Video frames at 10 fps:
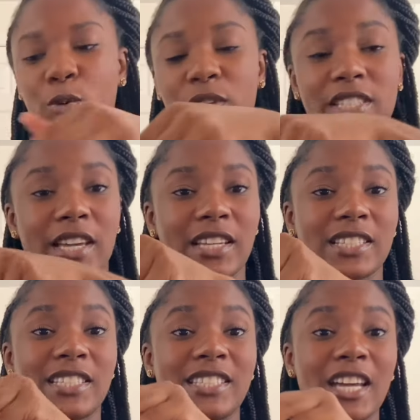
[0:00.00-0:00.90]
was
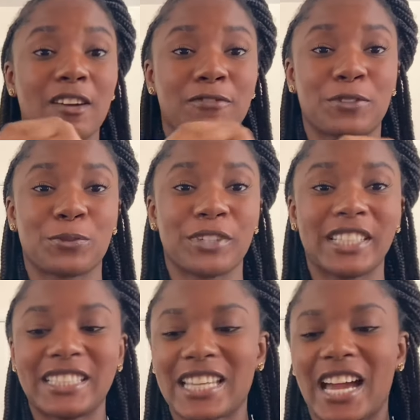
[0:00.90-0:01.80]
stuffed
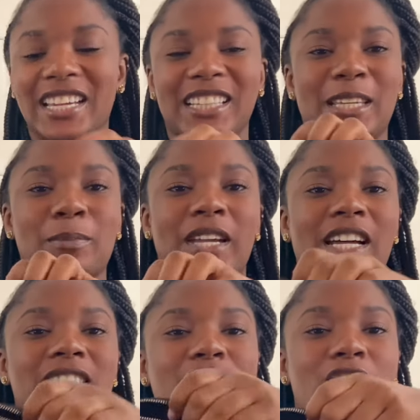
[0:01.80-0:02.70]
really tightly, but I
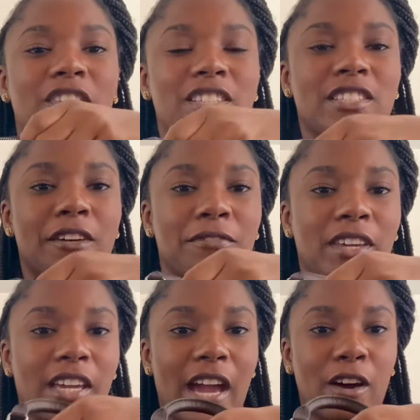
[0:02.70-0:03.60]
took all the
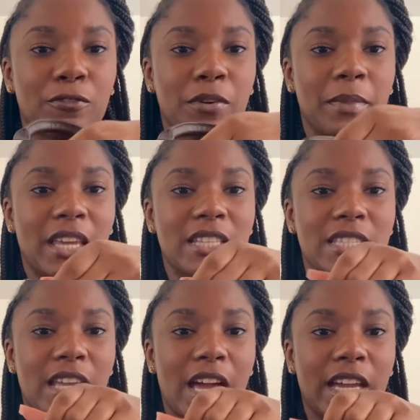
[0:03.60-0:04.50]
stuffing out from the
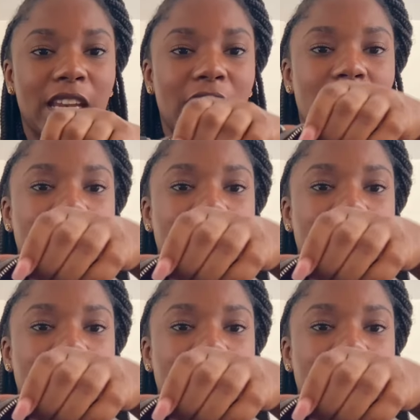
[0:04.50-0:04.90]
inside,